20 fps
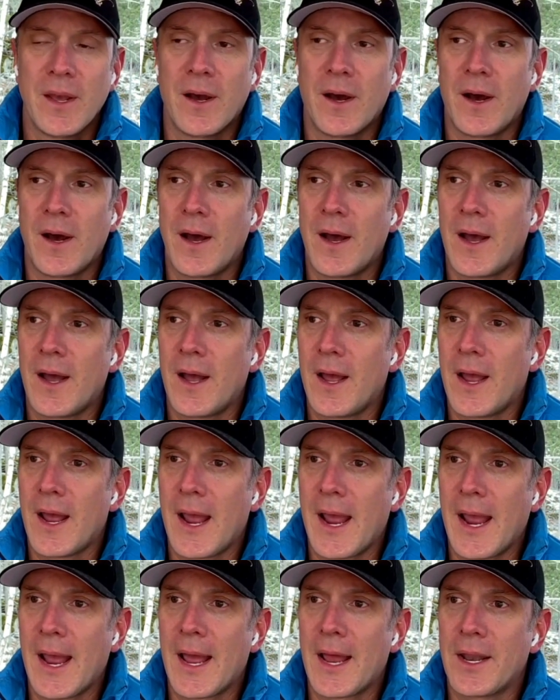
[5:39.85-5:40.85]

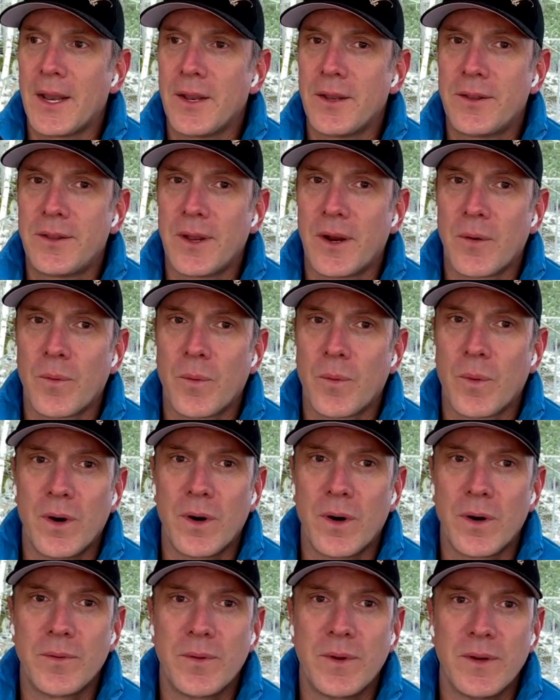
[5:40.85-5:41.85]
And there
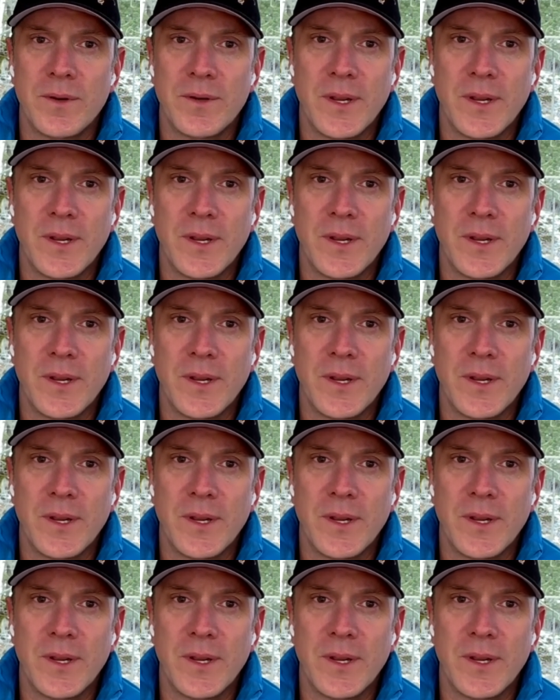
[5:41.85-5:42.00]
were,